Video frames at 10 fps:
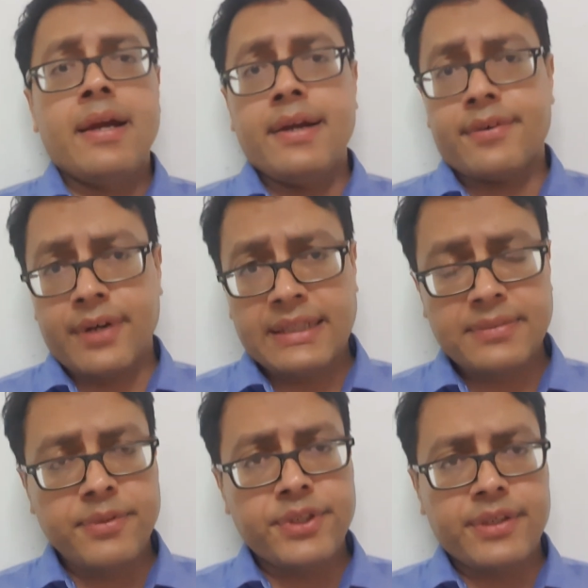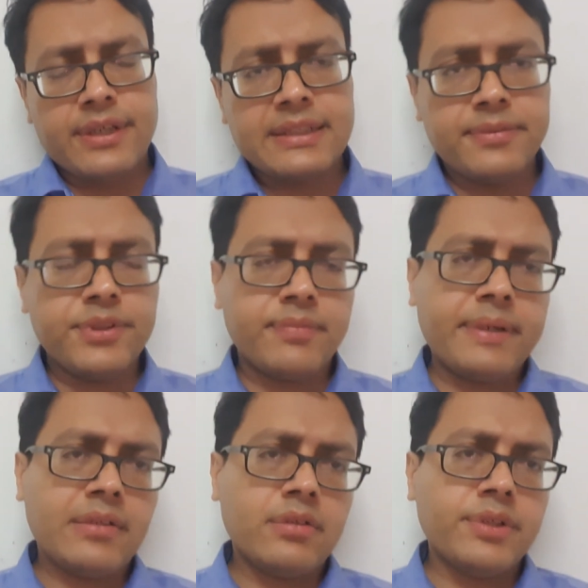In transfusion, transfusion
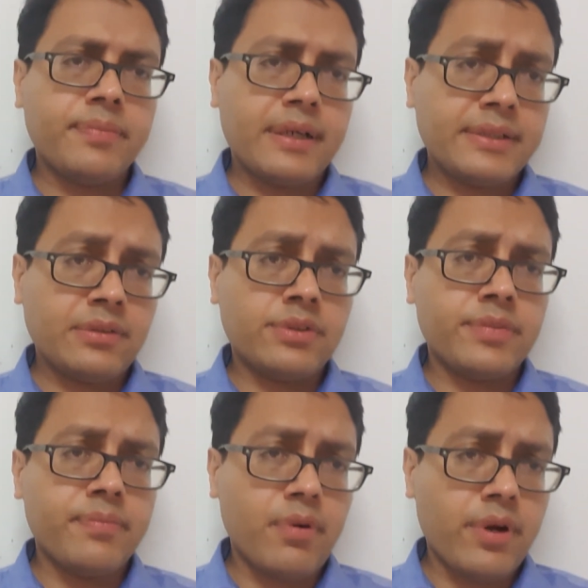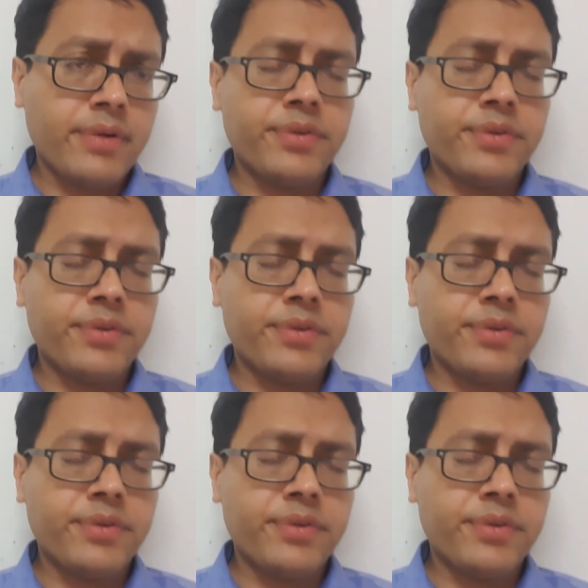pathology part is also important.